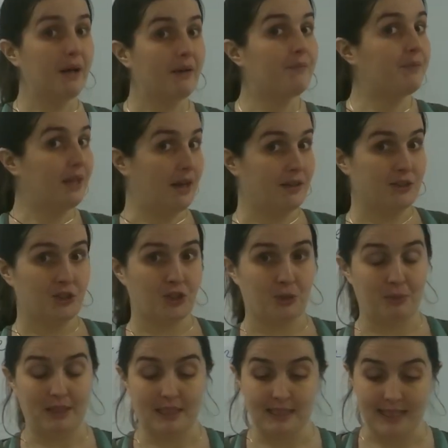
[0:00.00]
but the answer
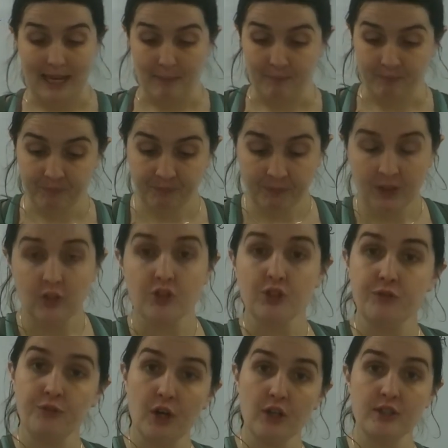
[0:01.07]
should be the same.
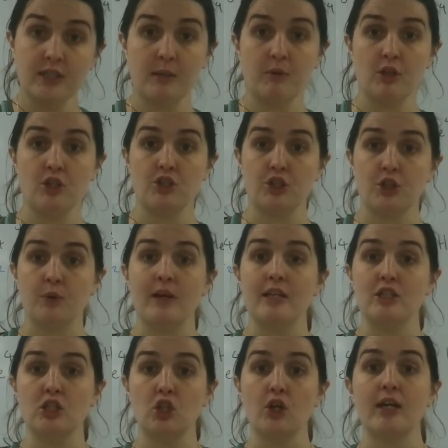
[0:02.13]
So the first thing I'm going to do
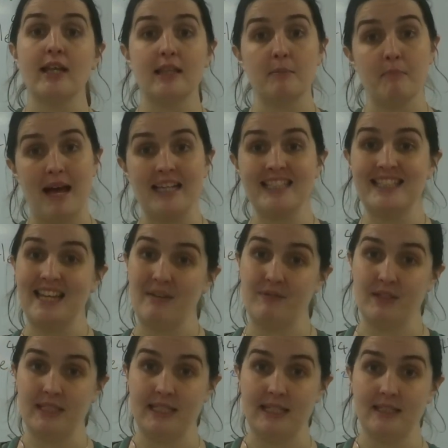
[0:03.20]
is look at the mass
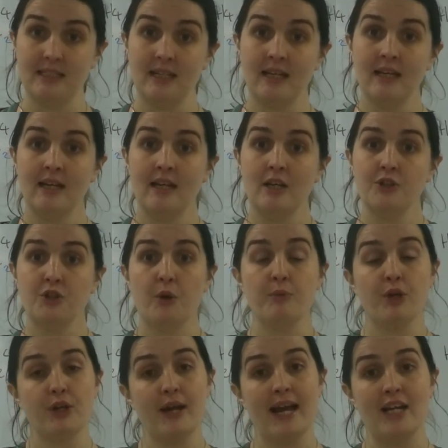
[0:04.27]
deficit.
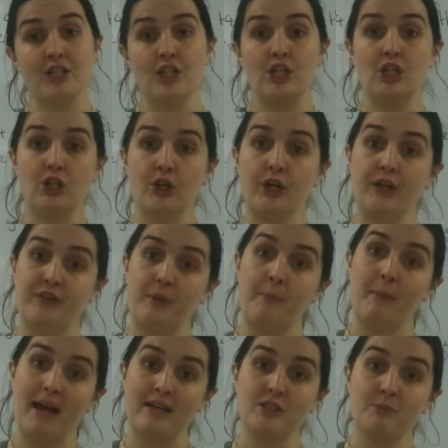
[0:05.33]
So I'm going to actually look at
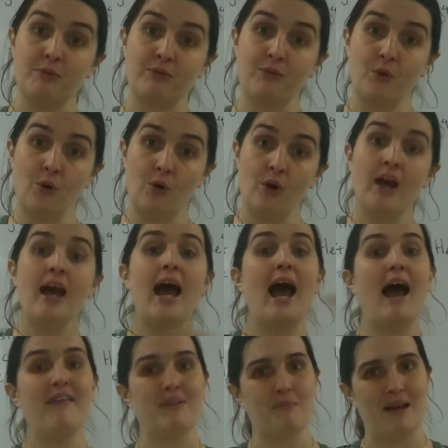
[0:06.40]
the mass before
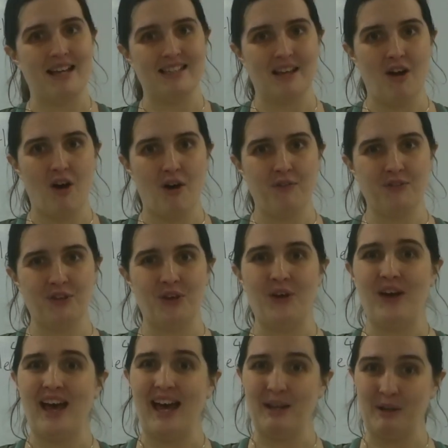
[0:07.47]
and the mass
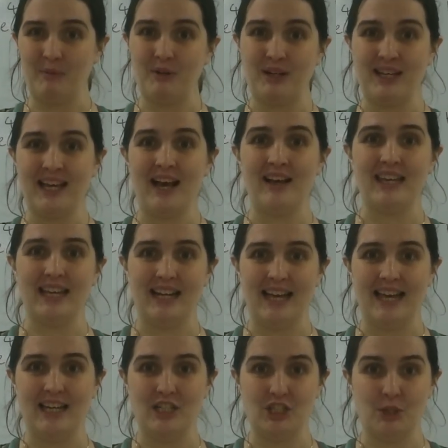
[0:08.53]
after, and I'm going to
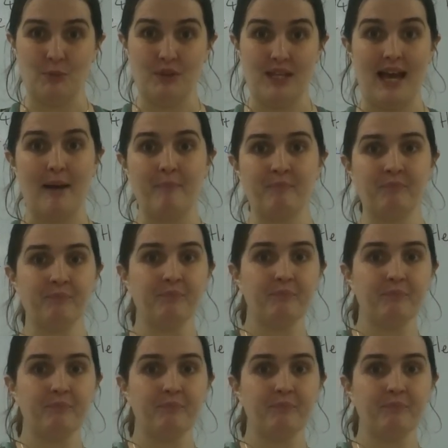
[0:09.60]
calculate energy with that.